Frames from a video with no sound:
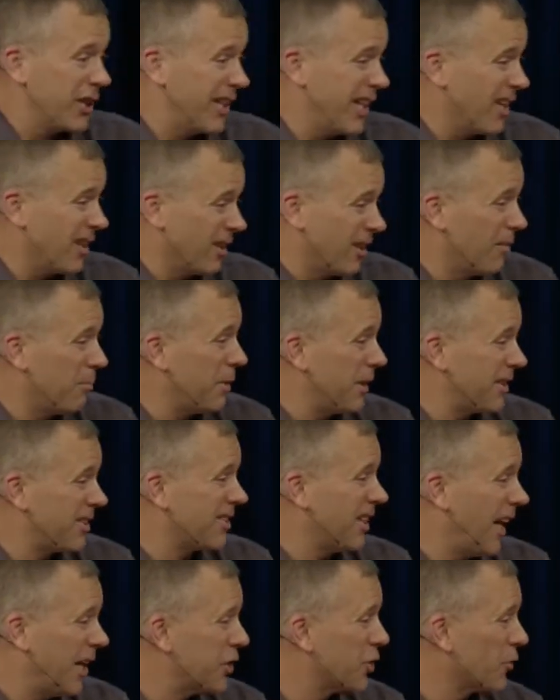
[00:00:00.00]
get a little bit
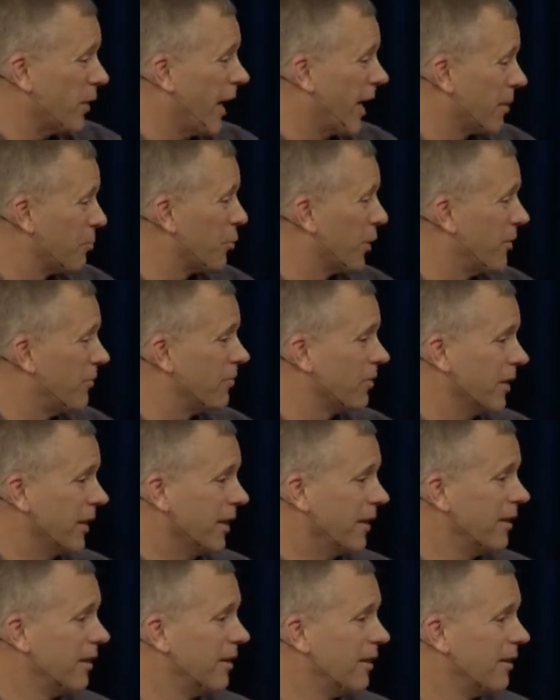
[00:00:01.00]
sidetracked briefly,
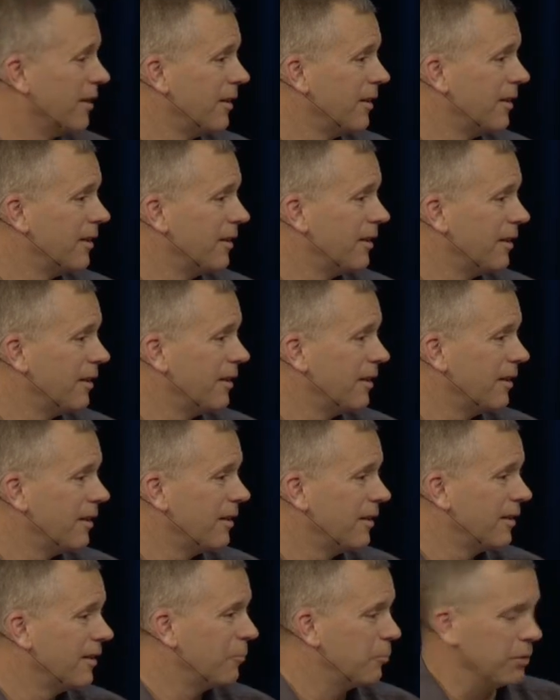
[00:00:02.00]

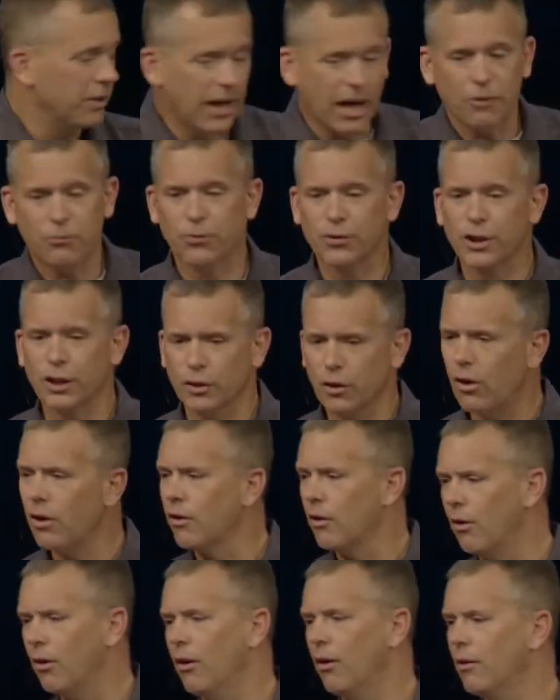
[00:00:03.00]
but not for the
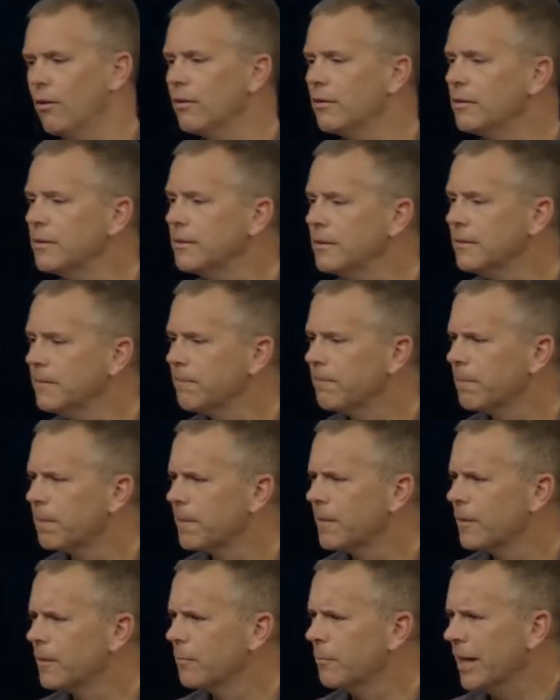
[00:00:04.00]
long haul.
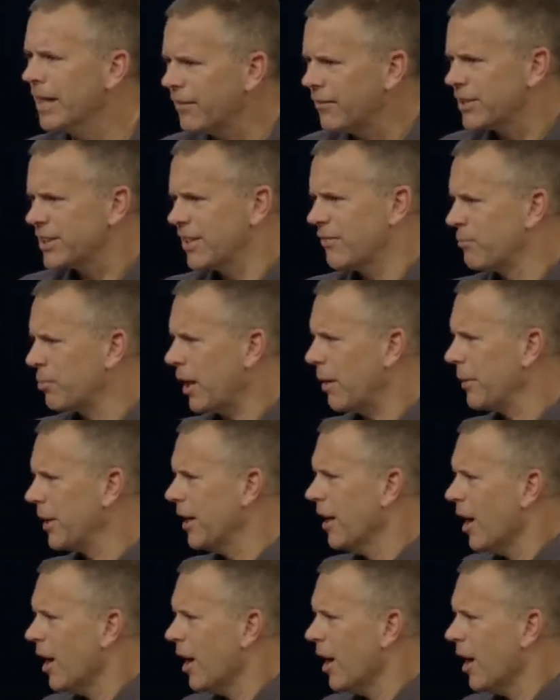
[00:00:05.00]
Many of us have probably